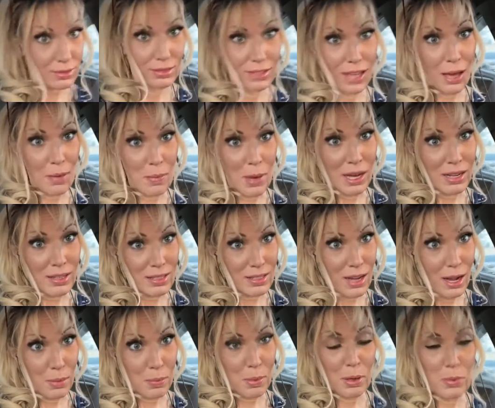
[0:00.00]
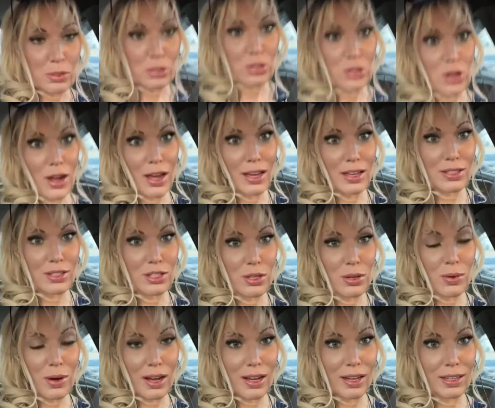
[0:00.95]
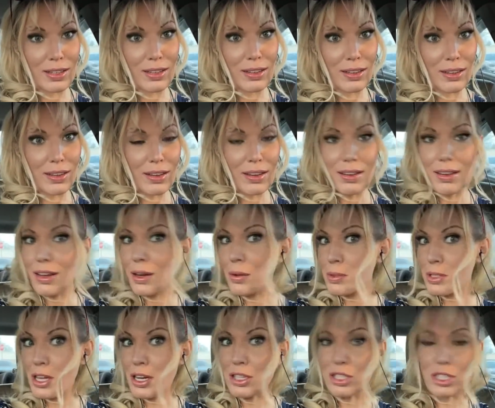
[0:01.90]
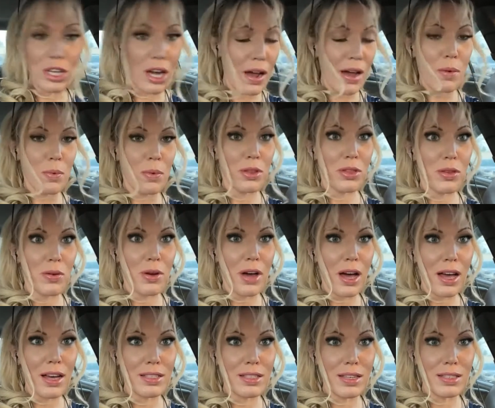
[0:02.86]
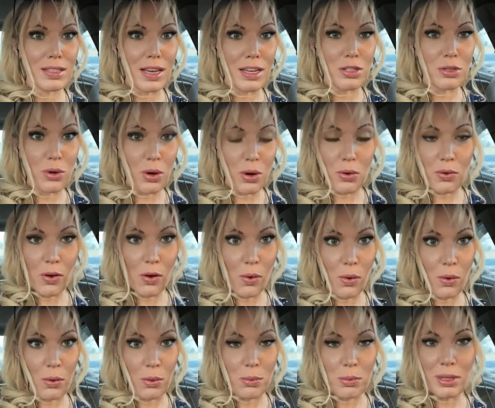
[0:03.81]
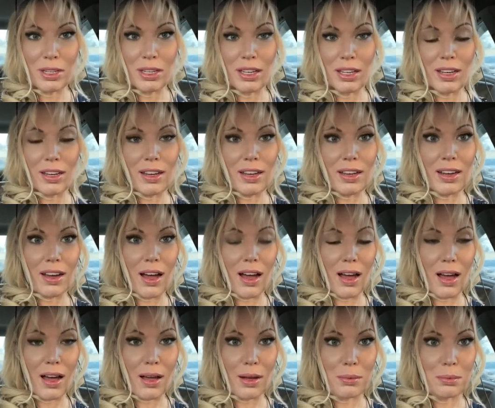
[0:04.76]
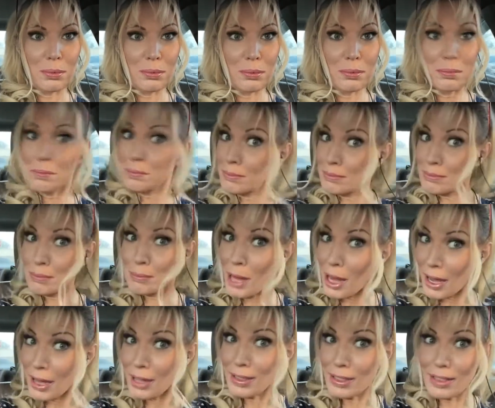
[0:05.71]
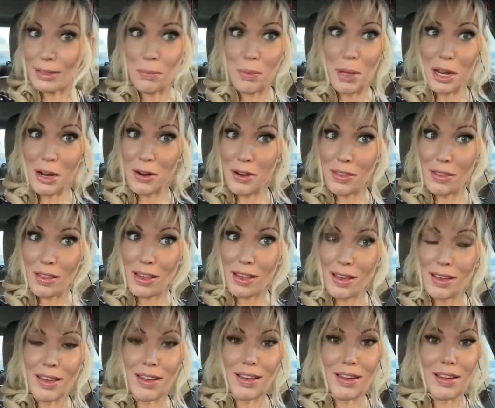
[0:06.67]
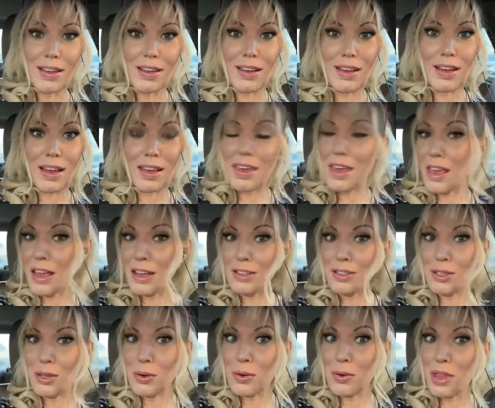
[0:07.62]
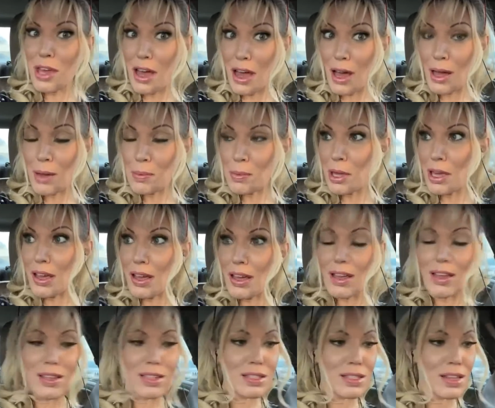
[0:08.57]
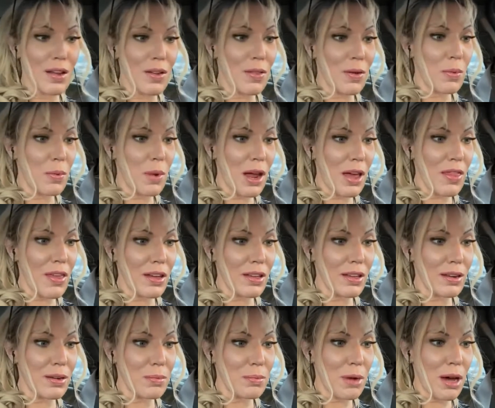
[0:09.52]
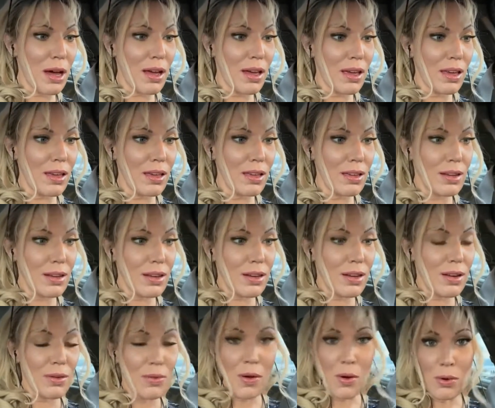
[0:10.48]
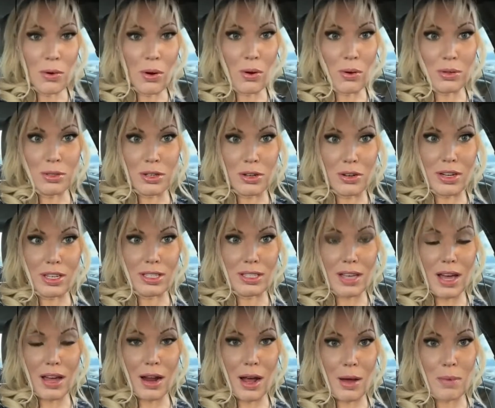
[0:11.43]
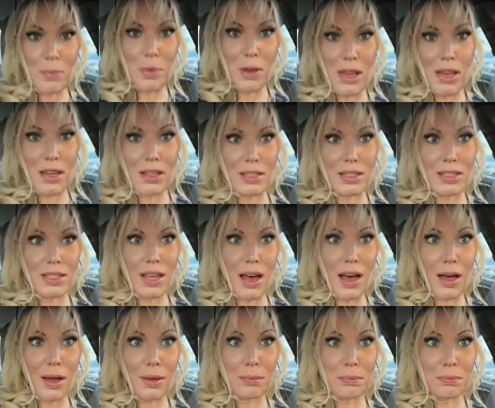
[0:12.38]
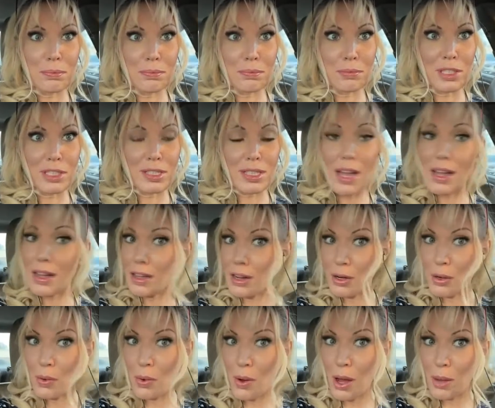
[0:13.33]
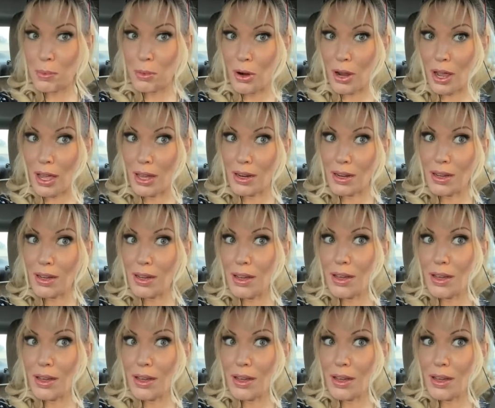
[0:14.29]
I messed up. I was trying to, I was gonna chat with you guys as I drove home. But apparently, I can't do that because the way that my phone holder is set up, it's not gonna cooperate.